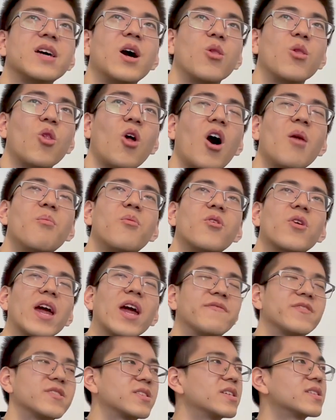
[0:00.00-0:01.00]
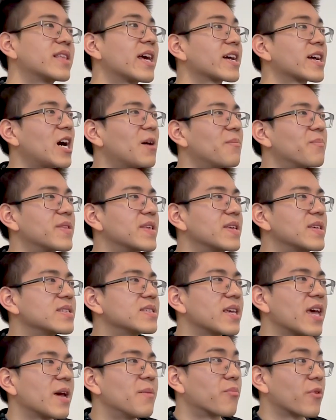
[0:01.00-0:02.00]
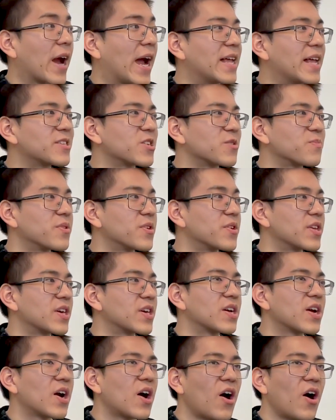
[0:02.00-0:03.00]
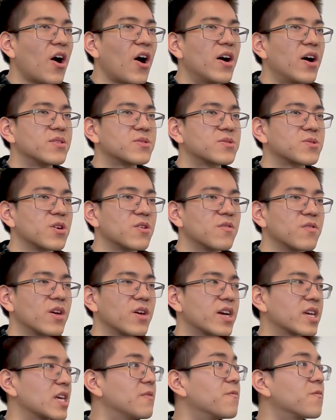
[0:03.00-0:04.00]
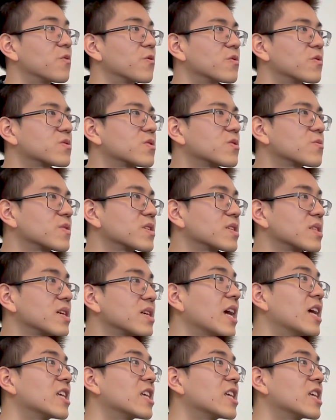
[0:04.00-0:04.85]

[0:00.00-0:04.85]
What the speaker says: a lot more emphasis that companies and brands are putting on sort of like influencers recently,